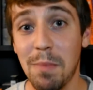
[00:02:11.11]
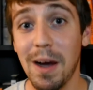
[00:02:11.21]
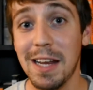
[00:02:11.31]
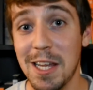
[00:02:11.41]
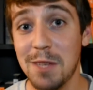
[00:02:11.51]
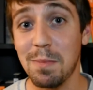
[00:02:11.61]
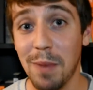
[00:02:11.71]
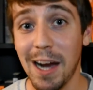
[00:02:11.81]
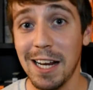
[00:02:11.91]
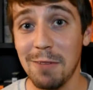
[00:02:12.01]
but his
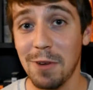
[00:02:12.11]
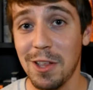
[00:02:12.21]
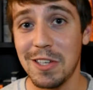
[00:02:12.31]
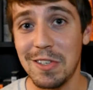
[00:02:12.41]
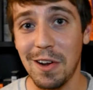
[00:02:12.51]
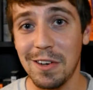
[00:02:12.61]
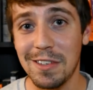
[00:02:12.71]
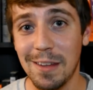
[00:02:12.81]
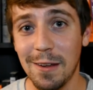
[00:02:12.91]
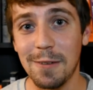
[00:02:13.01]
body really
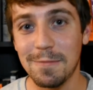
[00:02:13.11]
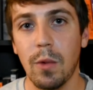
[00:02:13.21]
starts to.